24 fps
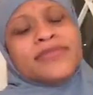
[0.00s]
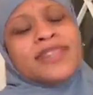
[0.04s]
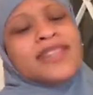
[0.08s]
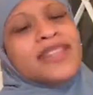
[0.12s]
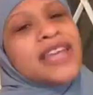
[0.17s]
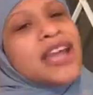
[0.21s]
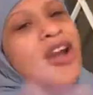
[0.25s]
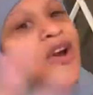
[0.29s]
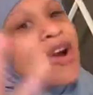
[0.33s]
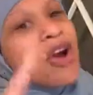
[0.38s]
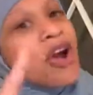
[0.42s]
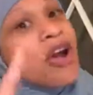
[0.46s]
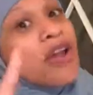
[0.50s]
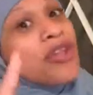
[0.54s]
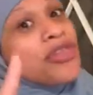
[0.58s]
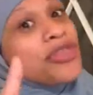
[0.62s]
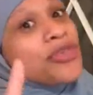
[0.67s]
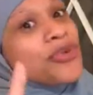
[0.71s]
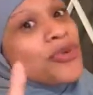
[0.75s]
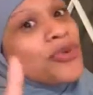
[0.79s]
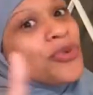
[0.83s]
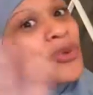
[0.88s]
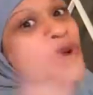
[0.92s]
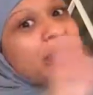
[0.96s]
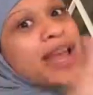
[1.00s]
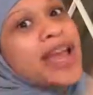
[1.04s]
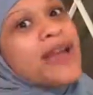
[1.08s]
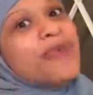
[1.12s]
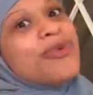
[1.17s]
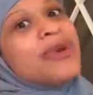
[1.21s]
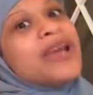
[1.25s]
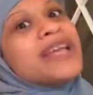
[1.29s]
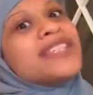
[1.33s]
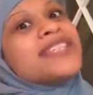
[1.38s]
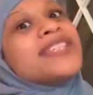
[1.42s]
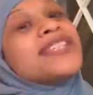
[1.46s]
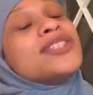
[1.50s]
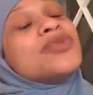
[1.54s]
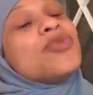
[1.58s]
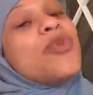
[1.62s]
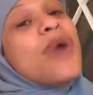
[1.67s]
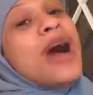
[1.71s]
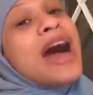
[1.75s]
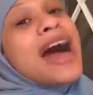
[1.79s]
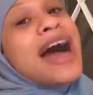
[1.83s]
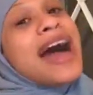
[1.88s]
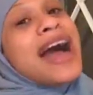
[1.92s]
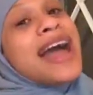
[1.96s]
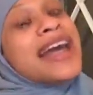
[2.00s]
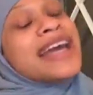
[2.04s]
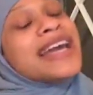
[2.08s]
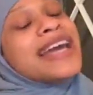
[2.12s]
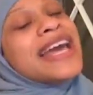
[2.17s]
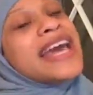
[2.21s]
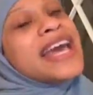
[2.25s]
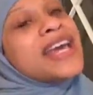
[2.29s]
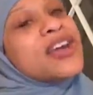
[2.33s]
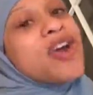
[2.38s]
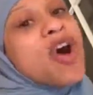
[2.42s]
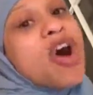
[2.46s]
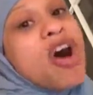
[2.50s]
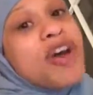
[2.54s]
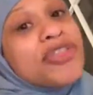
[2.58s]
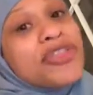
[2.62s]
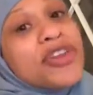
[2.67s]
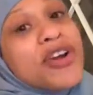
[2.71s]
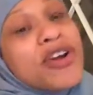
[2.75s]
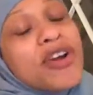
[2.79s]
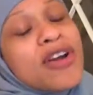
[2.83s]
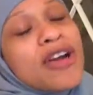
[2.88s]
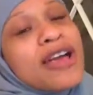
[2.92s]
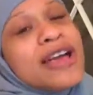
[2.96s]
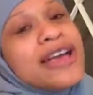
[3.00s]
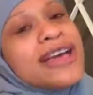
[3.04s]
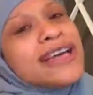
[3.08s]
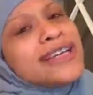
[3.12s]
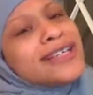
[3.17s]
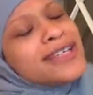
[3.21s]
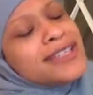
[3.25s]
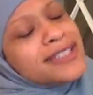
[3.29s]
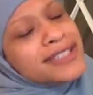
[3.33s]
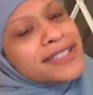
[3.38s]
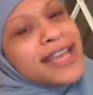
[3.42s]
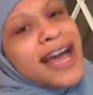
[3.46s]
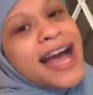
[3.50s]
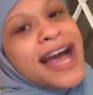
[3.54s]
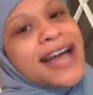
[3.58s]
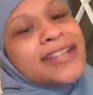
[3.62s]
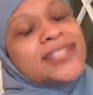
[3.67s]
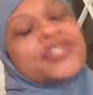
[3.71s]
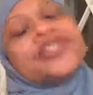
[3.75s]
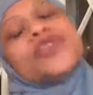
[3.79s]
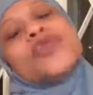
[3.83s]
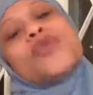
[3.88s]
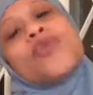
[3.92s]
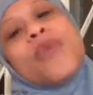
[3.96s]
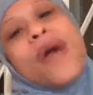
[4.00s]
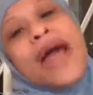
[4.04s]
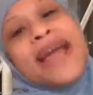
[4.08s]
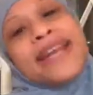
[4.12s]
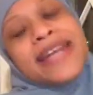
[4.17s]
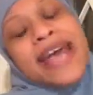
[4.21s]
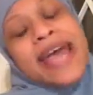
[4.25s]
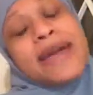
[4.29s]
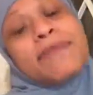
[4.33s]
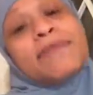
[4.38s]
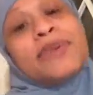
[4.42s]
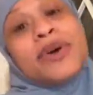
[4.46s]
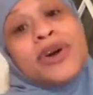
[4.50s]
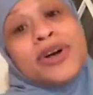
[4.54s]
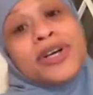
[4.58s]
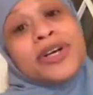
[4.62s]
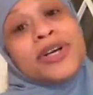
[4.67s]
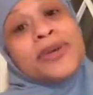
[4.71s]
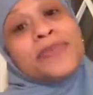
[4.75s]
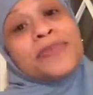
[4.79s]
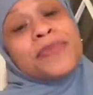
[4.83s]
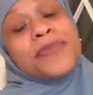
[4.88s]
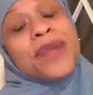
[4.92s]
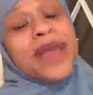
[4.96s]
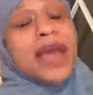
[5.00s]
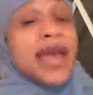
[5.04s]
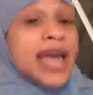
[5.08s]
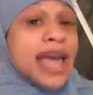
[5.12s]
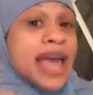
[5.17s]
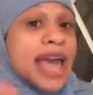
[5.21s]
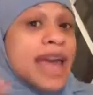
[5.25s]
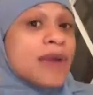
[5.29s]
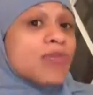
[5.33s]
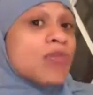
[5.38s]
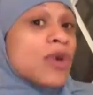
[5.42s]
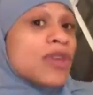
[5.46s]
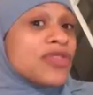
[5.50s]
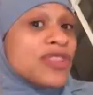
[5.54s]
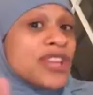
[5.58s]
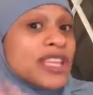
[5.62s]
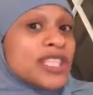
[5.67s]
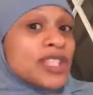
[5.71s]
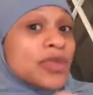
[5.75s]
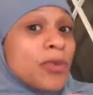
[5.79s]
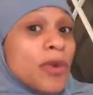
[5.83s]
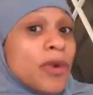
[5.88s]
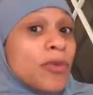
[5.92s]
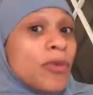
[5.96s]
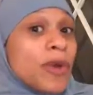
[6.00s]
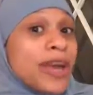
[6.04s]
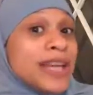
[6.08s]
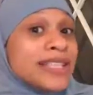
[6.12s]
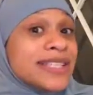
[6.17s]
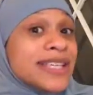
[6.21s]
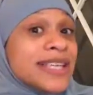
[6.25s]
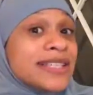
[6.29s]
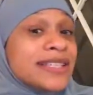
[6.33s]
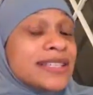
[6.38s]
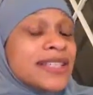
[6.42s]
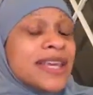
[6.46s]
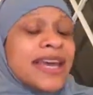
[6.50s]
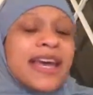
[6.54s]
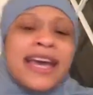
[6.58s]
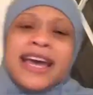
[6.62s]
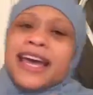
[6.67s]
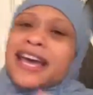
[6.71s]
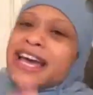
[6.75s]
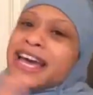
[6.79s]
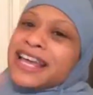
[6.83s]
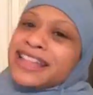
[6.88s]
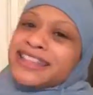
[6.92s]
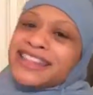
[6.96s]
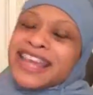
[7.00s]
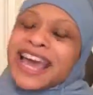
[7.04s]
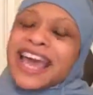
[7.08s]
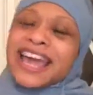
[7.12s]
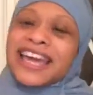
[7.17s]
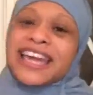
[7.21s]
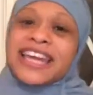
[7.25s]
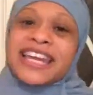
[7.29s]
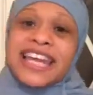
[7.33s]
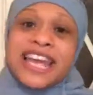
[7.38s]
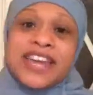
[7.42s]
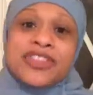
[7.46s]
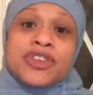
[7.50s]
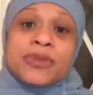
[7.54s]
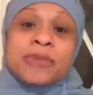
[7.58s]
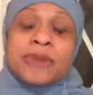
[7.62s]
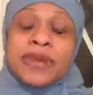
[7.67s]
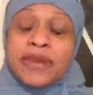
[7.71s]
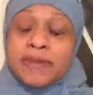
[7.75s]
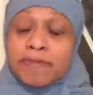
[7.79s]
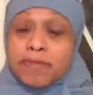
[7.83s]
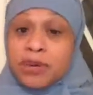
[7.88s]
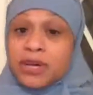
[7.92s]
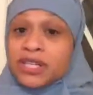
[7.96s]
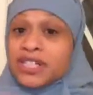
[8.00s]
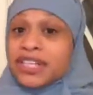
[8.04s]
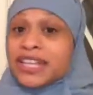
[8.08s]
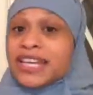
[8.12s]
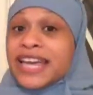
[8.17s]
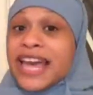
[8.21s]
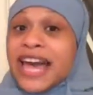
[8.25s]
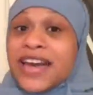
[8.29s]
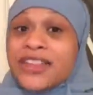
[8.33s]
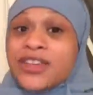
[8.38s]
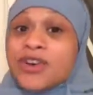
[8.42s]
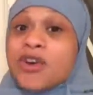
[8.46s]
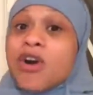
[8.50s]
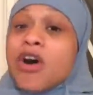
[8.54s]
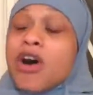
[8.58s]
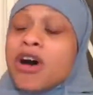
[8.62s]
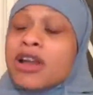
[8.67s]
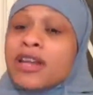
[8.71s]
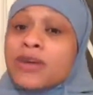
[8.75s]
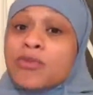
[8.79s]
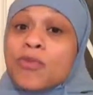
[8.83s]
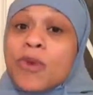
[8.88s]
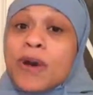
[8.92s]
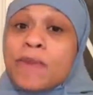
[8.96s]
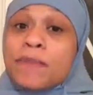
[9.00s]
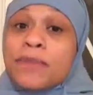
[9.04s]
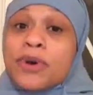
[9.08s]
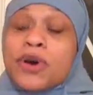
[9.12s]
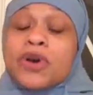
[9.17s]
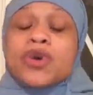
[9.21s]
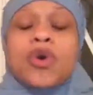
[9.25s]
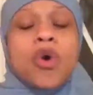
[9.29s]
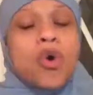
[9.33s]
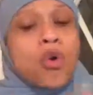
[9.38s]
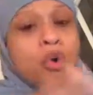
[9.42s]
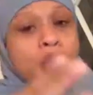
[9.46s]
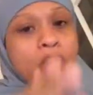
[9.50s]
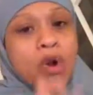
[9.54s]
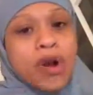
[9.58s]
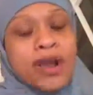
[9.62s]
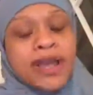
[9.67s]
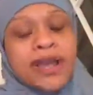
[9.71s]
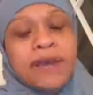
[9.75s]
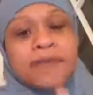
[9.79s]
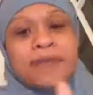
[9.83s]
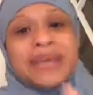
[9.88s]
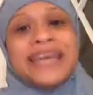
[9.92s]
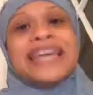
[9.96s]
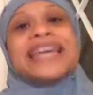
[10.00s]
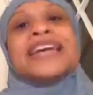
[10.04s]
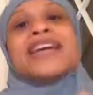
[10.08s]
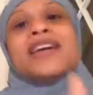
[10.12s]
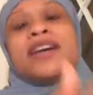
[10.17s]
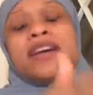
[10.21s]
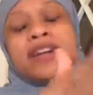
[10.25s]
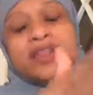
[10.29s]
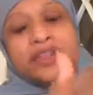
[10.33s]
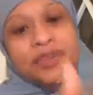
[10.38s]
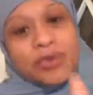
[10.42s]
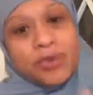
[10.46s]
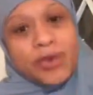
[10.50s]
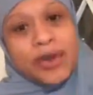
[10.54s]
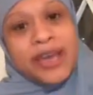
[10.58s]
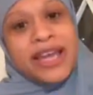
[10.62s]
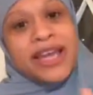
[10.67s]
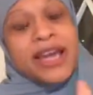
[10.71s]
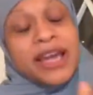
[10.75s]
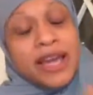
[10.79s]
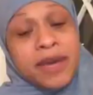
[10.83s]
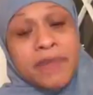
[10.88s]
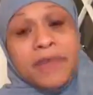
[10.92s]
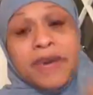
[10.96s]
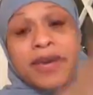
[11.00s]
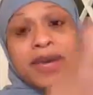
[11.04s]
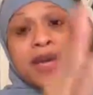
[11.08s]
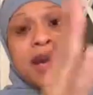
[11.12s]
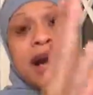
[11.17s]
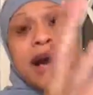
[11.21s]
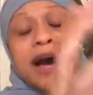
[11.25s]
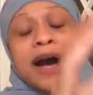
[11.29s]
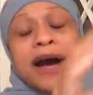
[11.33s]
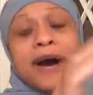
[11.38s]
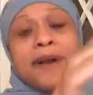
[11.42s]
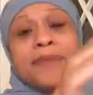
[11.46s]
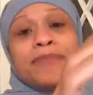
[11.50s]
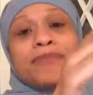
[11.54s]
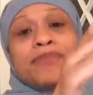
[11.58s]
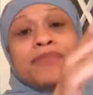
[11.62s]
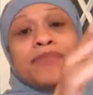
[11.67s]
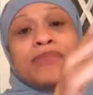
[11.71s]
there are three reasons why an author decides to write a book. And with these three reasons, they could either be put together all in one book or it could be three, it could be uh,